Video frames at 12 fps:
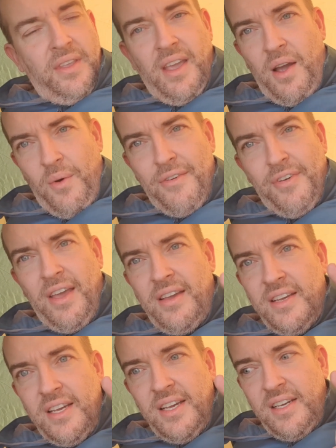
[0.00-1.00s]
However,
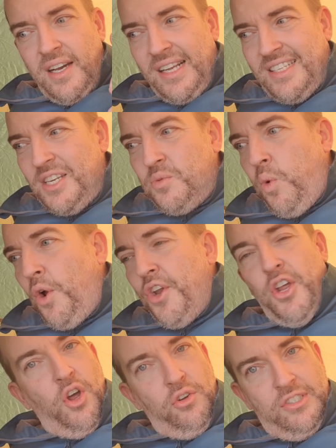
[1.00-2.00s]
I did want
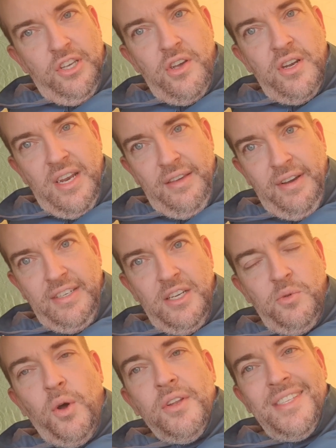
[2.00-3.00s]
an alternative. I did
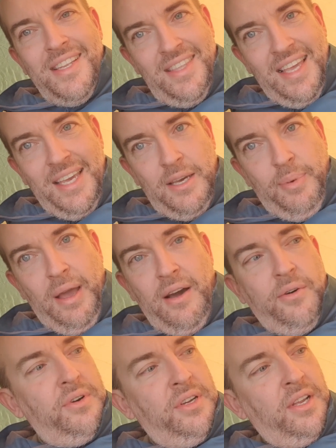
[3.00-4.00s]
want to think
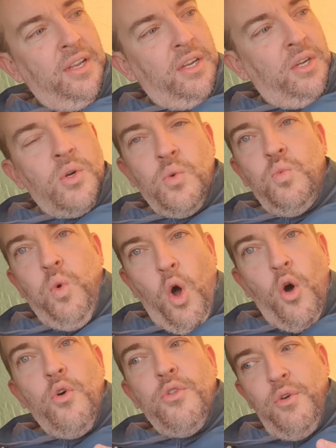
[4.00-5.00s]
about what
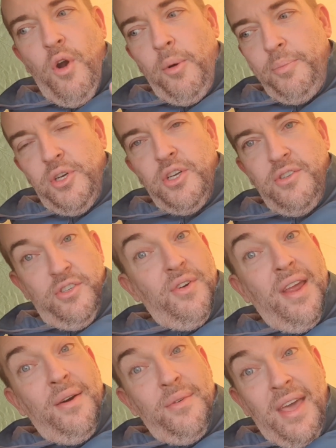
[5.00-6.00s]
other options are
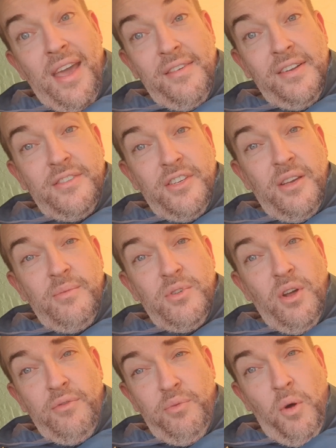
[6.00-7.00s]
out there in terms
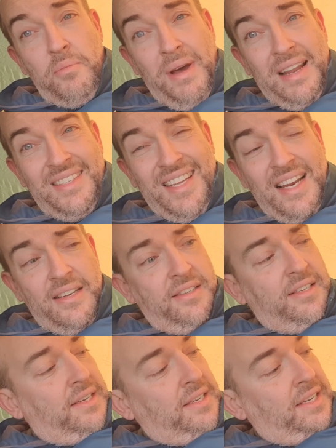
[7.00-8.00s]
of one-man tents.